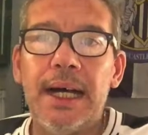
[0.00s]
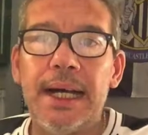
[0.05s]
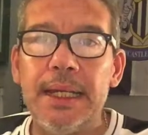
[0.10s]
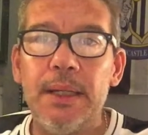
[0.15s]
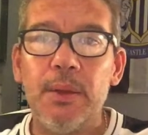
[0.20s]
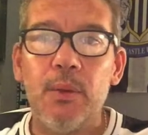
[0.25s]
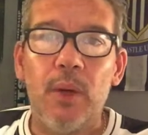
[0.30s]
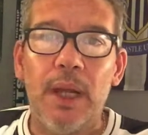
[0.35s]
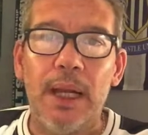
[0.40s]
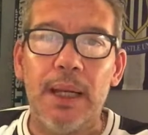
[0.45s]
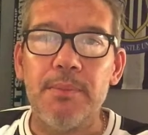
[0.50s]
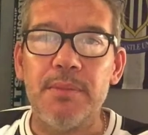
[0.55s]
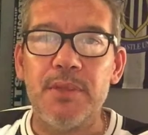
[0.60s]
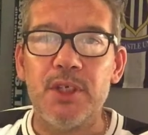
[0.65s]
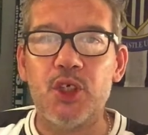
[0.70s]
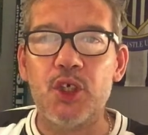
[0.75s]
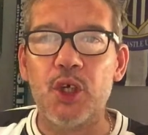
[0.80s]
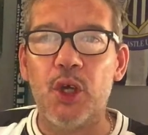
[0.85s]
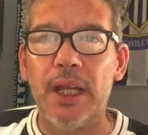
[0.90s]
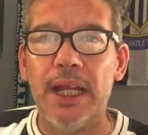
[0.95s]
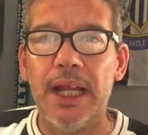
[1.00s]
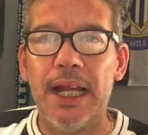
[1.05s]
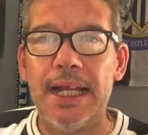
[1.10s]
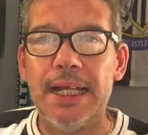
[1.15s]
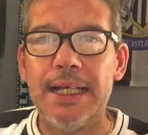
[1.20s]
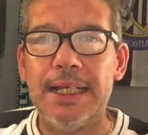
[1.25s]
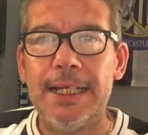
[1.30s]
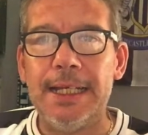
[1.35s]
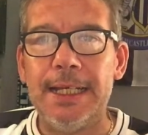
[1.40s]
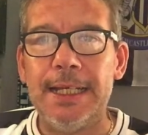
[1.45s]
welcome to
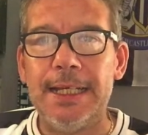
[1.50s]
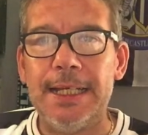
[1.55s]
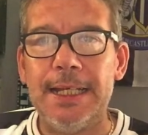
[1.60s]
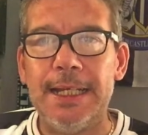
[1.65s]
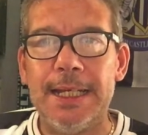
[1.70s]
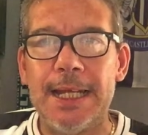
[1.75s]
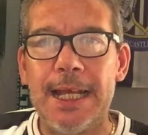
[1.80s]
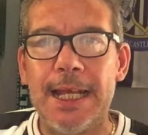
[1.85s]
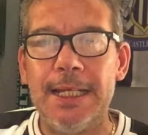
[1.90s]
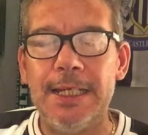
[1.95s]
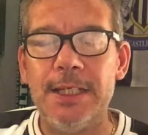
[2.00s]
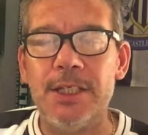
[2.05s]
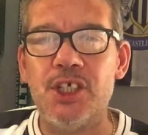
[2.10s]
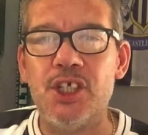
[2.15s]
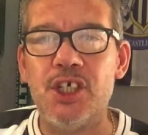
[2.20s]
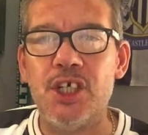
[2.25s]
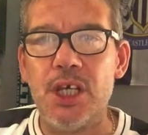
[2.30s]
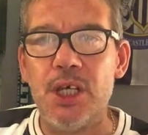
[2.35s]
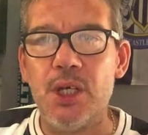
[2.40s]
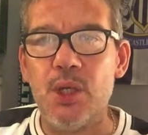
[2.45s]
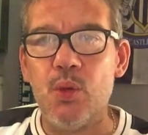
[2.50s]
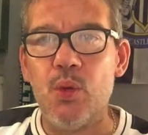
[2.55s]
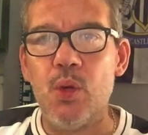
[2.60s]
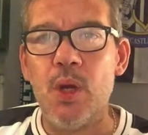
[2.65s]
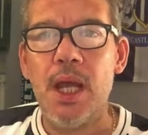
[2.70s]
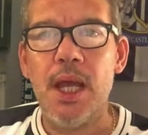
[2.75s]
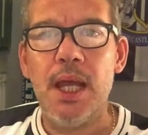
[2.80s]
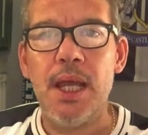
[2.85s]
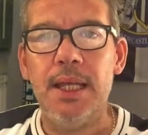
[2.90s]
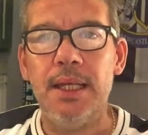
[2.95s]
Geordieland 1892.
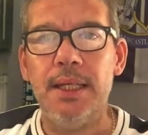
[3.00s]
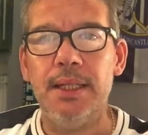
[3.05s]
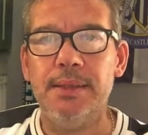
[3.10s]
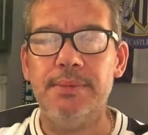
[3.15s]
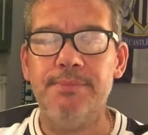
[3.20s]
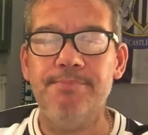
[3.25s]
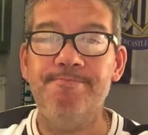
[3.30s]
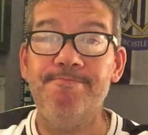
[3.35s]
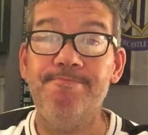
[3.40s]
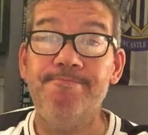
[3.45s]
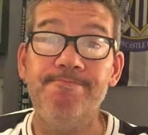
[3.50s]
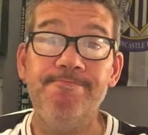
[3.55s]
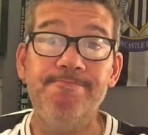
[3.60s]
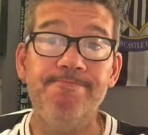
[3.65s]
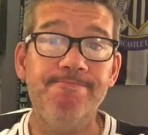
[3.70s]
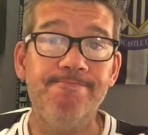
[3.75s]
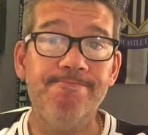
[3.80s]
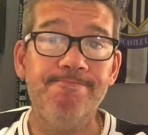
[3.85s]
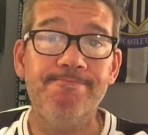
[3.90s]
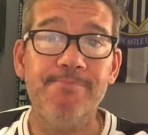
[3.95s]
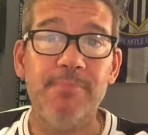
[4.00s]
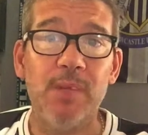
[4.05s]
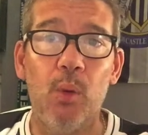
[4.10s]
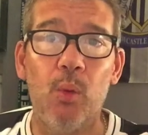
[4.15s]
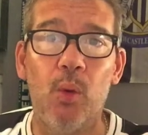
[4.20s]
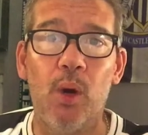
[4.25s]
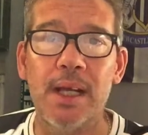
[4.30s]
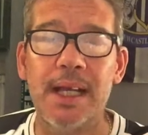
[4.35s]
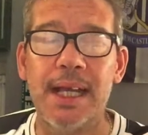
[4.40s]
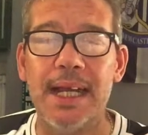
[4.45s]

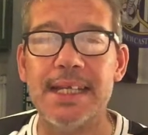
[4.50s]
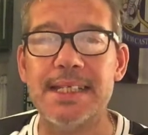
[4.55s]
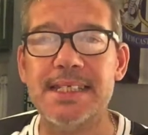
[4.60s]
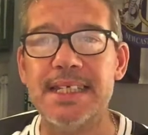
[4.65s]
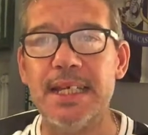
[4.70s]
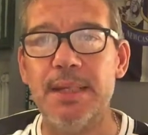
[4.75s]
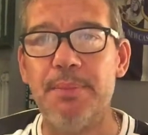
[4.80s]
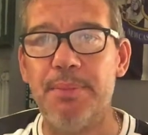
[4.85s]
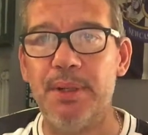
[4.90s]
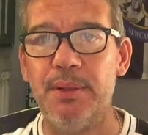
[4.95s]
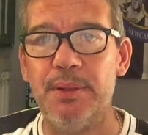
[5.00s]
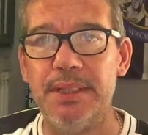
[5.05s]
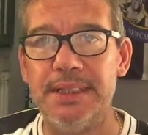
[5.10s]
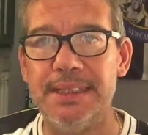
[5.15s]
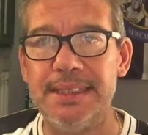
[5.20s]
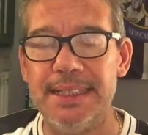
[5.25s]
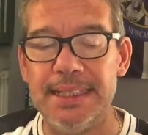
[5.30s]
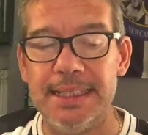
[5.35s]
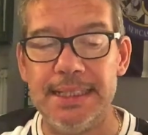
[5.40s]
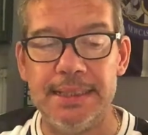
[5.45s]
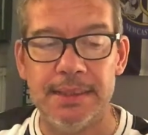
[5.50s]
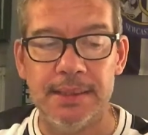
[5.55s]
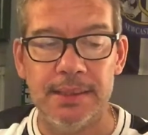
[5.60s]
What can I say about a day?